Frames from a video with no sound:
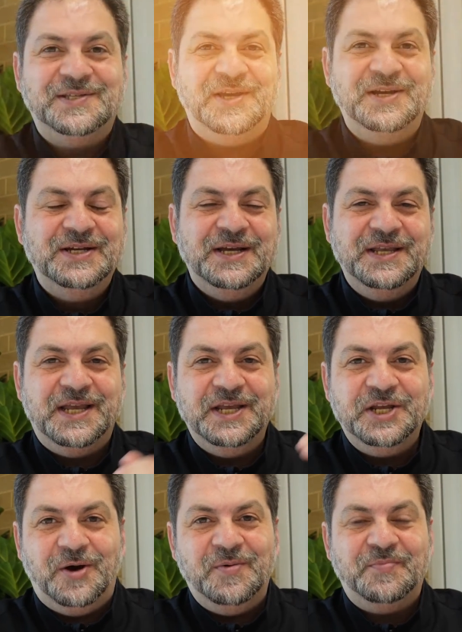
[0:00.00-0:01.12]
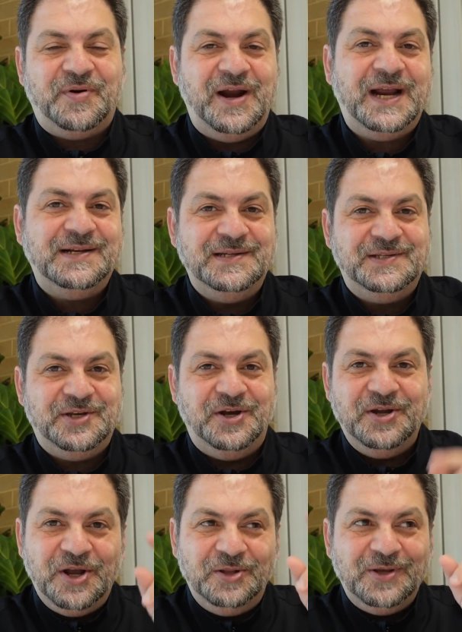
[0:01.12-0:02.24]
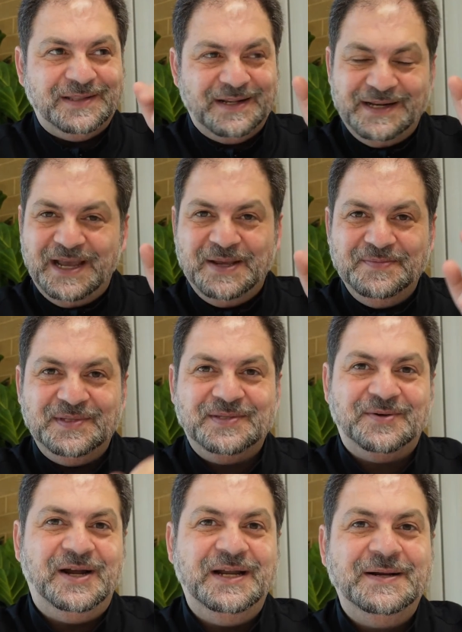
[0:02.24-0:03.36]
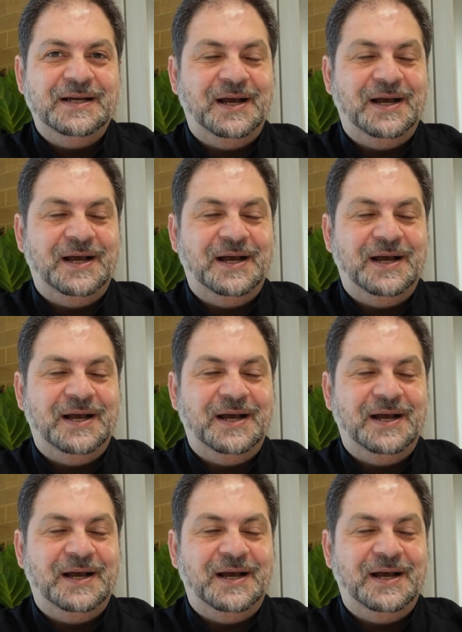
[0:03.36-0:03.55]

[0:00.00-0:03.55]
So you can go and practice, go look at the names, right?